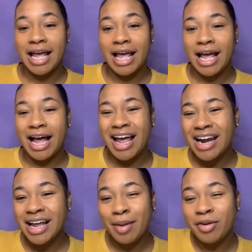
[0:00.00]
I had
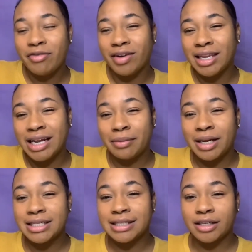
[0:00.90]
not been feeling like
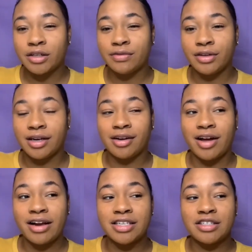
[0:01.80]
myself, I
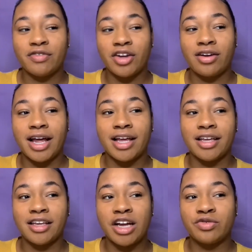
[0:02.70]
just felt like,
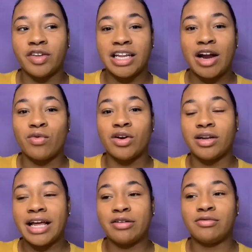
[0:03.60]
I was feeling like real,
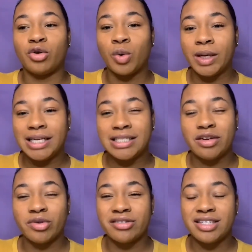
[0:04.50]
like queasy,
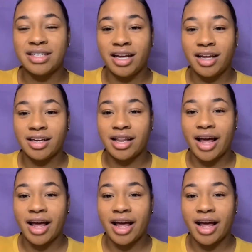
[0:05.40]
real sick.